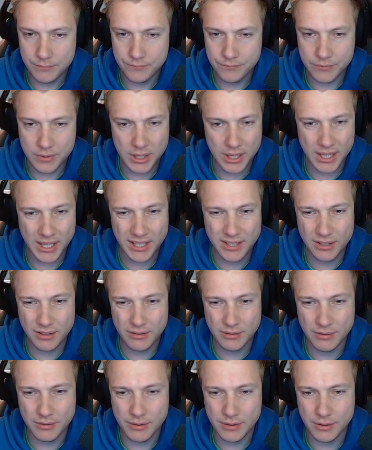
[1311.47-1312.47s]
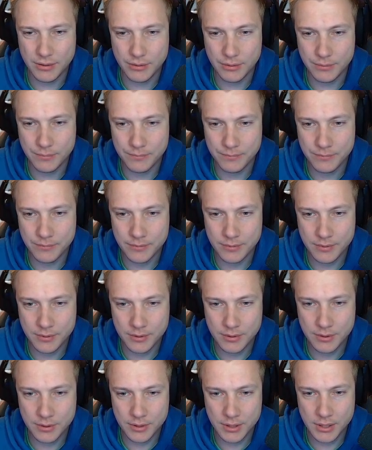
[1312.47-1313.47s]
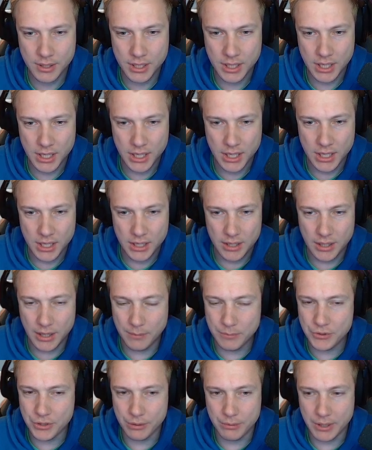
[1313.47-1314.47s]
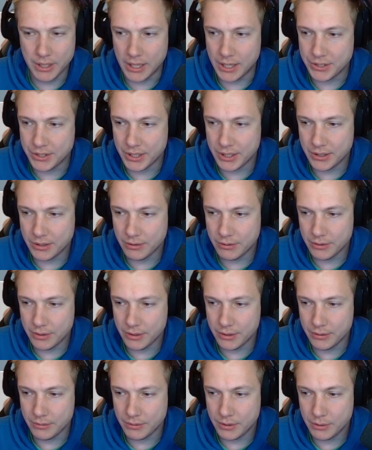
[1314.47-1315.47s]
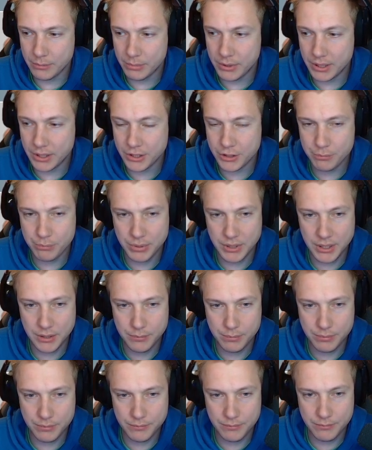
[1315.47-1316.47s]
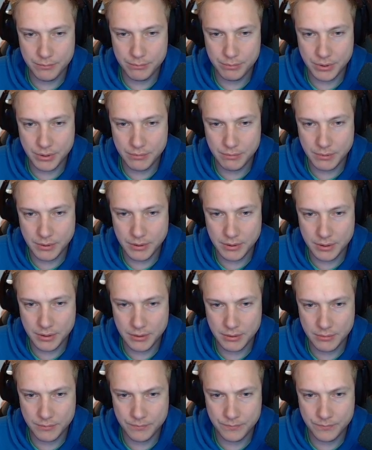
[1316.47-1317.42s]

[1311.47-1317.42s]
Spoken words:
I don't know. I'm sorry, guys, I don't know. Your biggest P2P, no.